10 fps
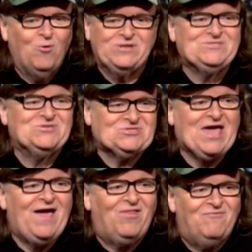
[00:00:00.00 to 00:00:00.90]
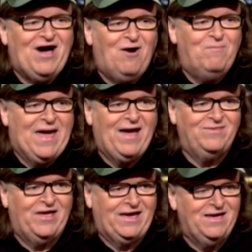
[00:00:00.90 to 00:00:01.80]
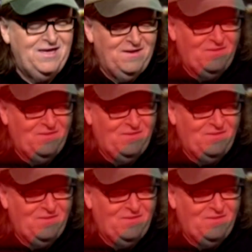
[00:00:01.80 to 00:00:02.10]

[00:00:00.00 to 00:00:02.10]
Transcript: What's the scale of how bad? Like